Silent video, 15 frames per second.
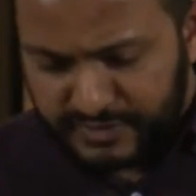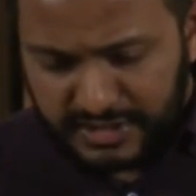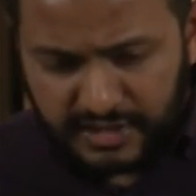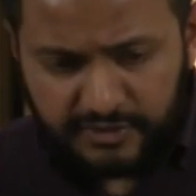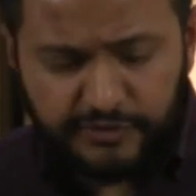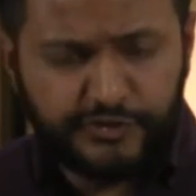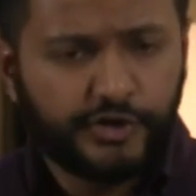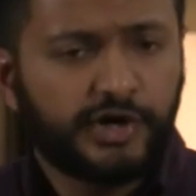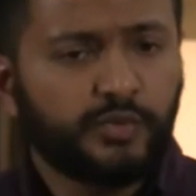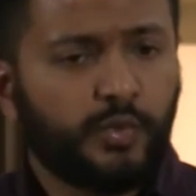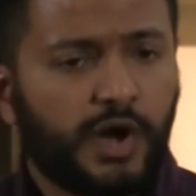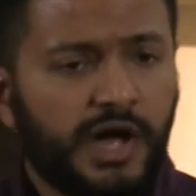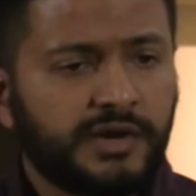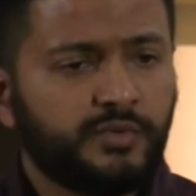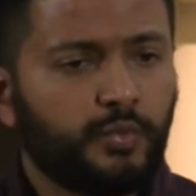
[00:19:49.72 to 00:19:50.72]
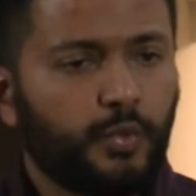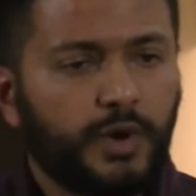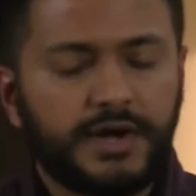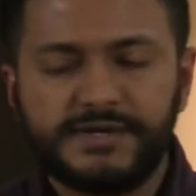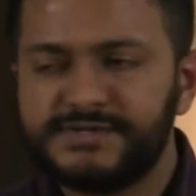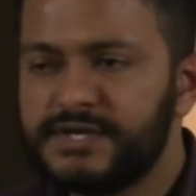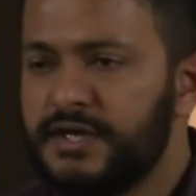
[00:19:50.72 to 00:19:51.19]
and the third one
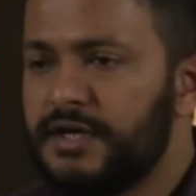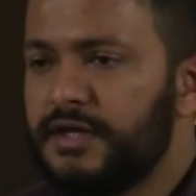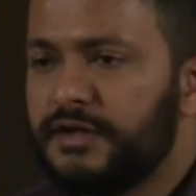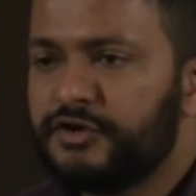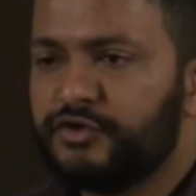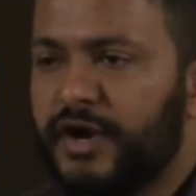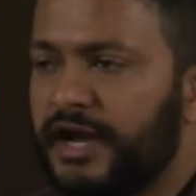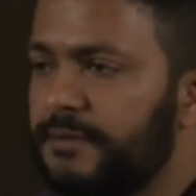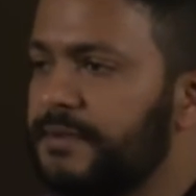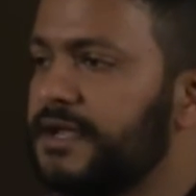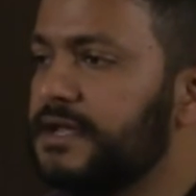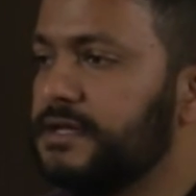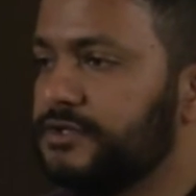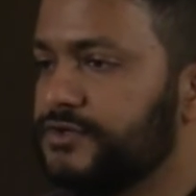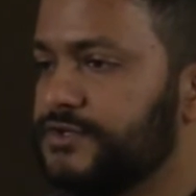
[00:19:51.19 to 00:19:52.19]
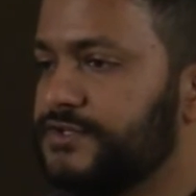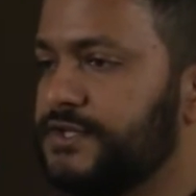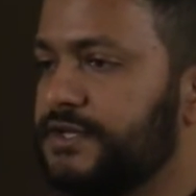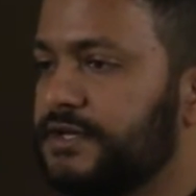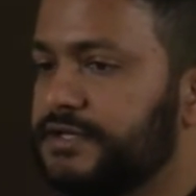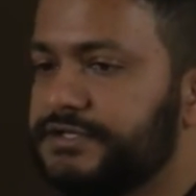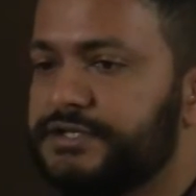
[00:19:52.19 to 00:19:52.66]
was try to be
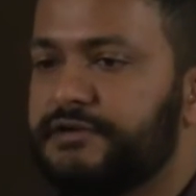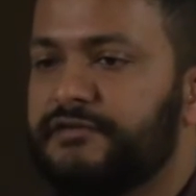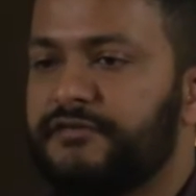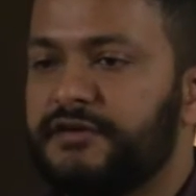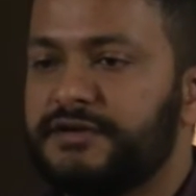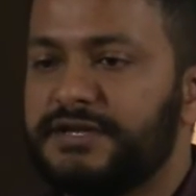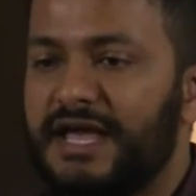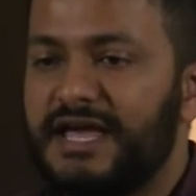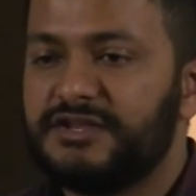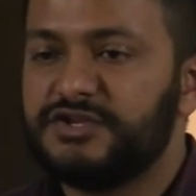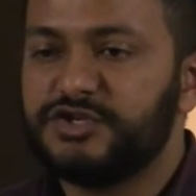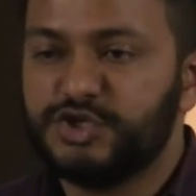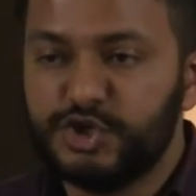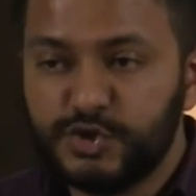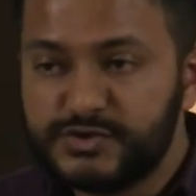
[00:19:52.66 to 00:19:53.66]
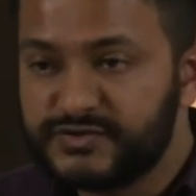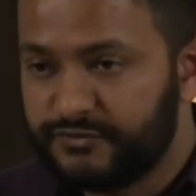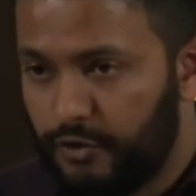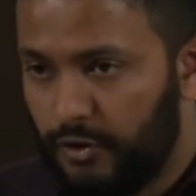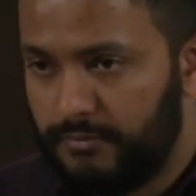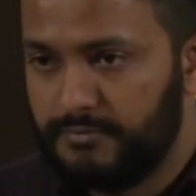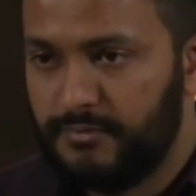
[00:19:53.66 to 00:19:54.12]
interesting and different and
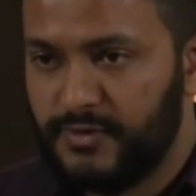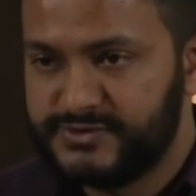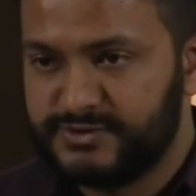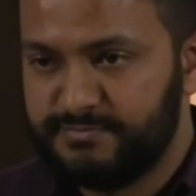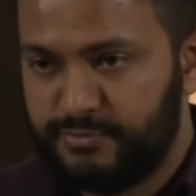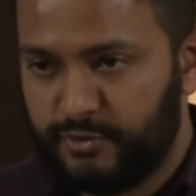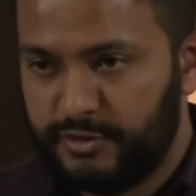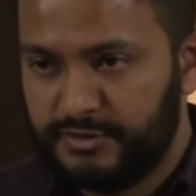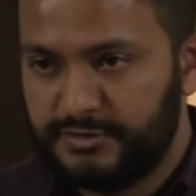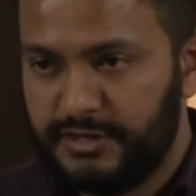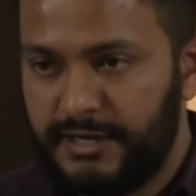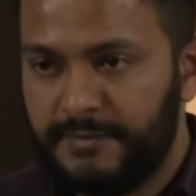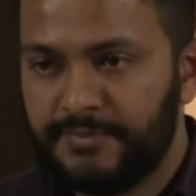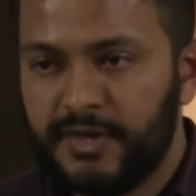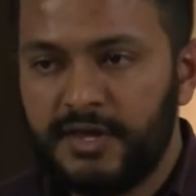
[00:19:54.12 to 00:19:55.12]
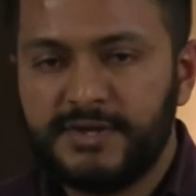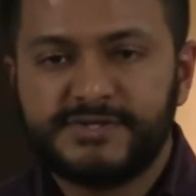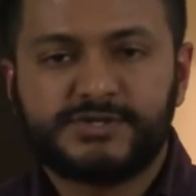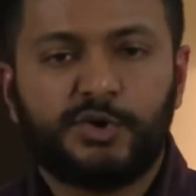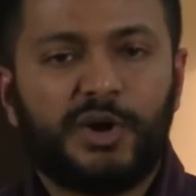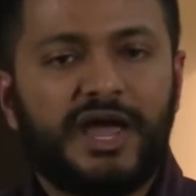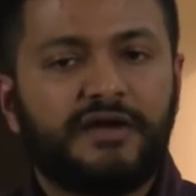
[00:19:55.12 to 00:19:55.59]
useful, most importantly.
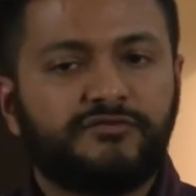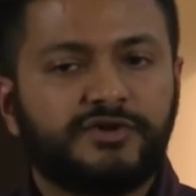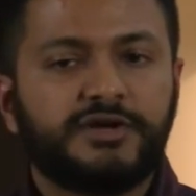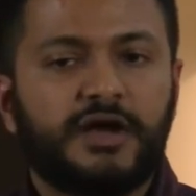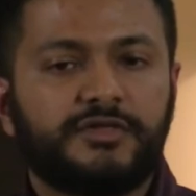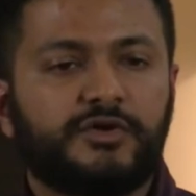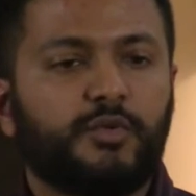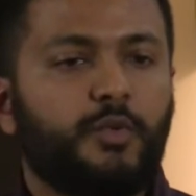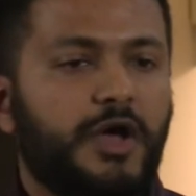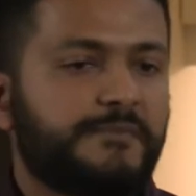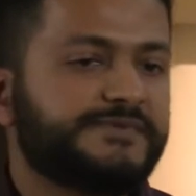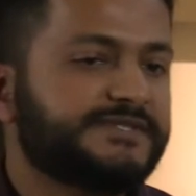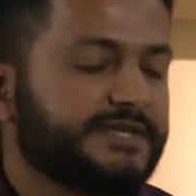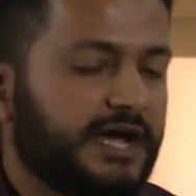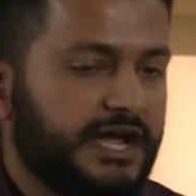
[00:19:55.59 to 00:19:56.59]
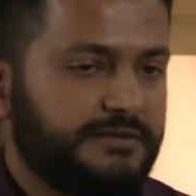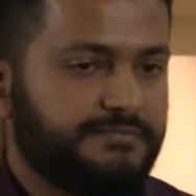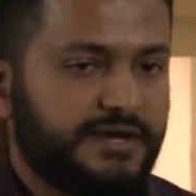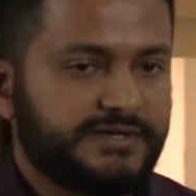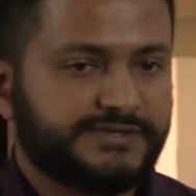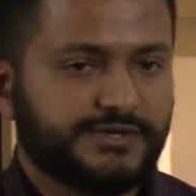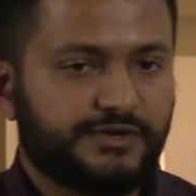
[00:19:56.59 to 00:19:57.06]
So every other website
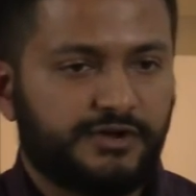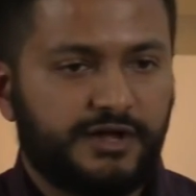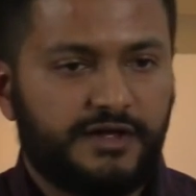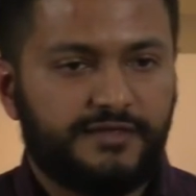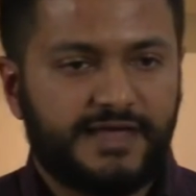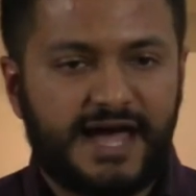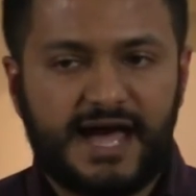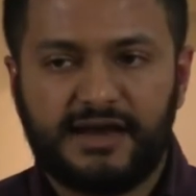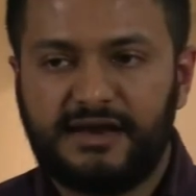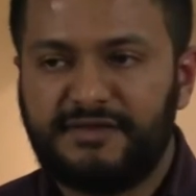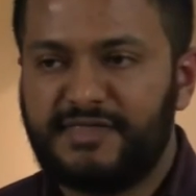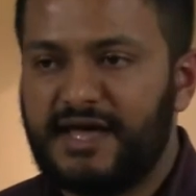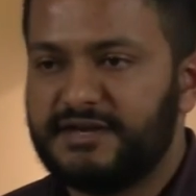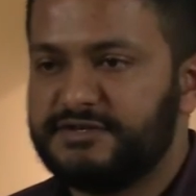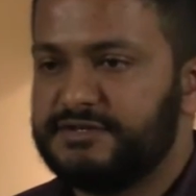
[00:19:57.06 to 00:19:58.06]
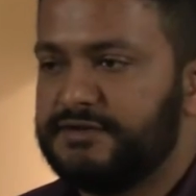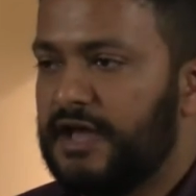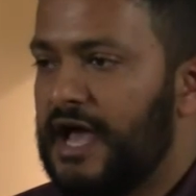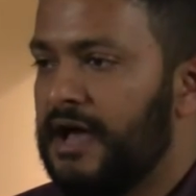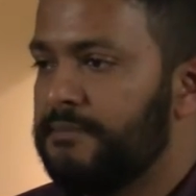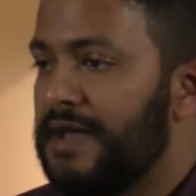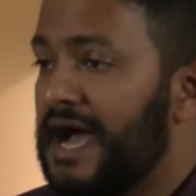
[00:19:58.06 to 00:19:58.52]
basically that, that
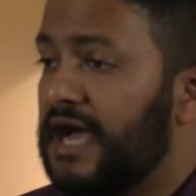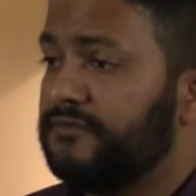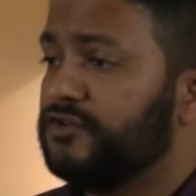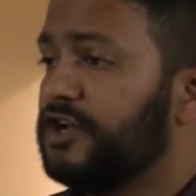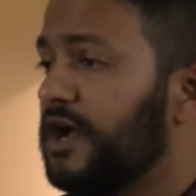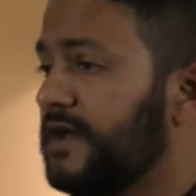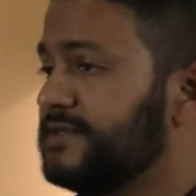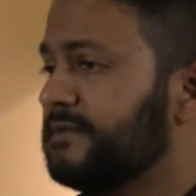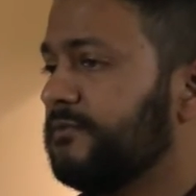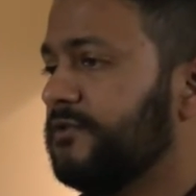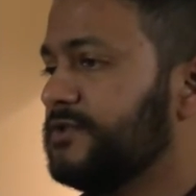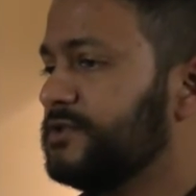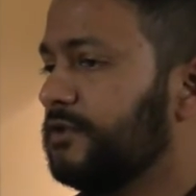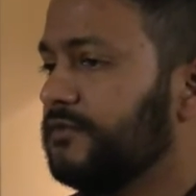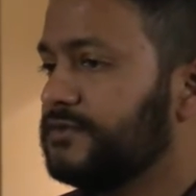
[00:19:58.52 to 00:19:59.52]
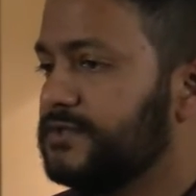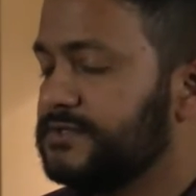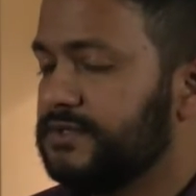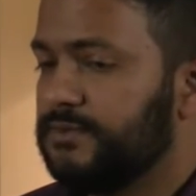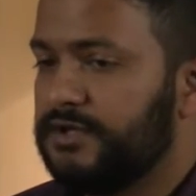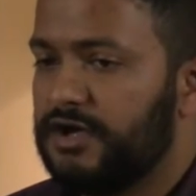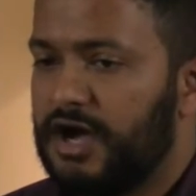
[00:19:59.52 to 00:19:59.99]
um, advertise some of the services
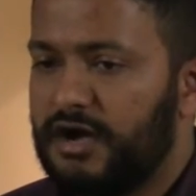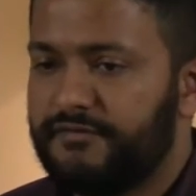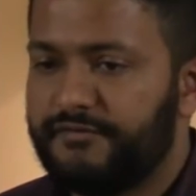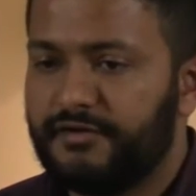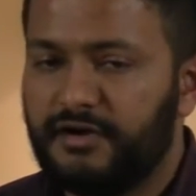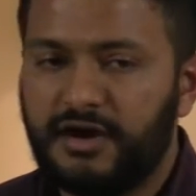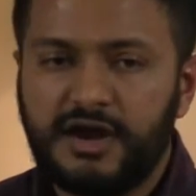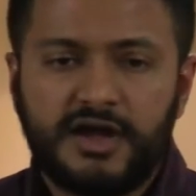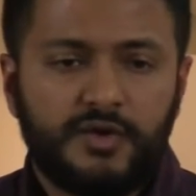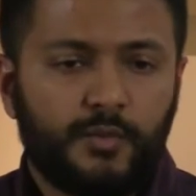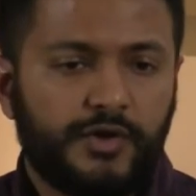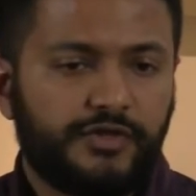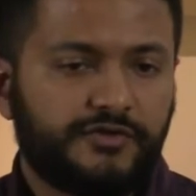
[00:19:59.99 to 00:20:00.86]
that we offer, whether